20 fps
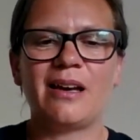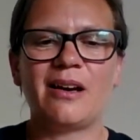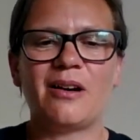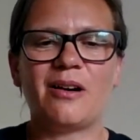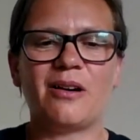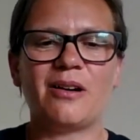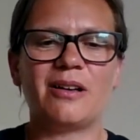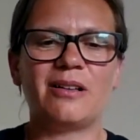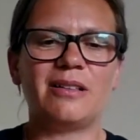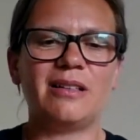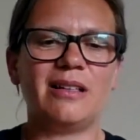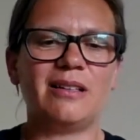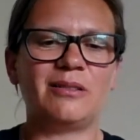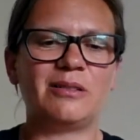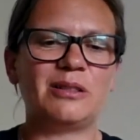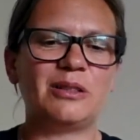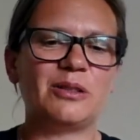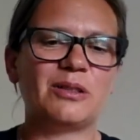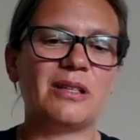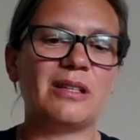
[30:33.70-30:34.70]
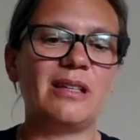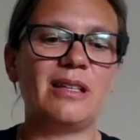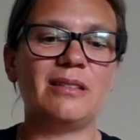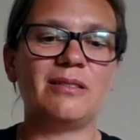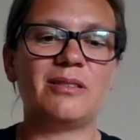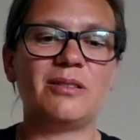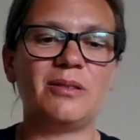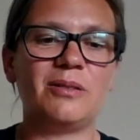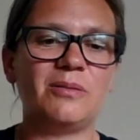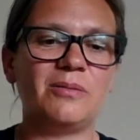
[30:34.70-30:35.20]
are looking
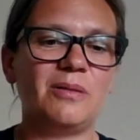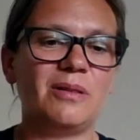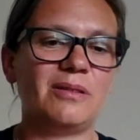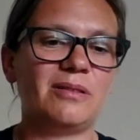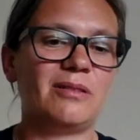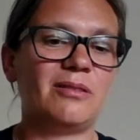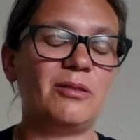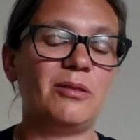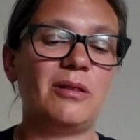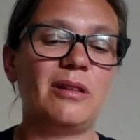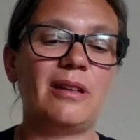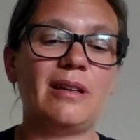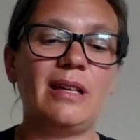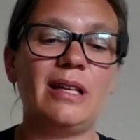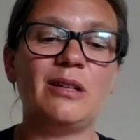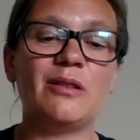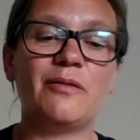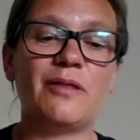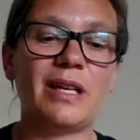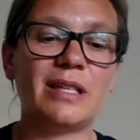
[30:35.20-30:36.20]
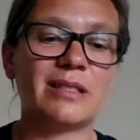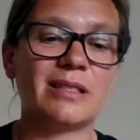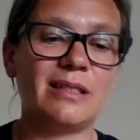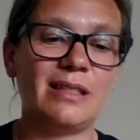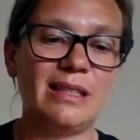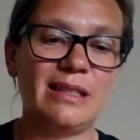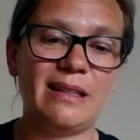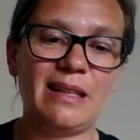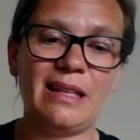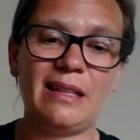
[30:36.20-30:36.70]
into the innovation
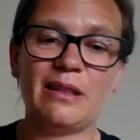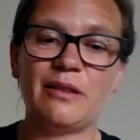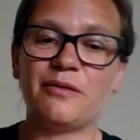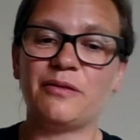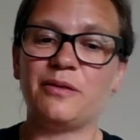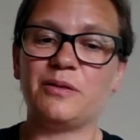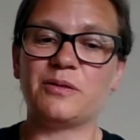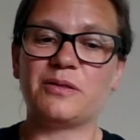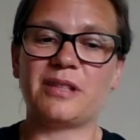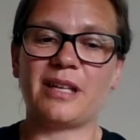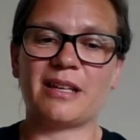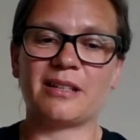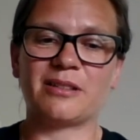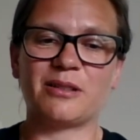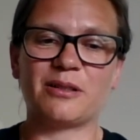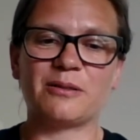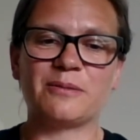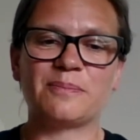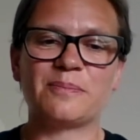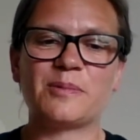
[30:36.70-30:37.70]
in the food sector.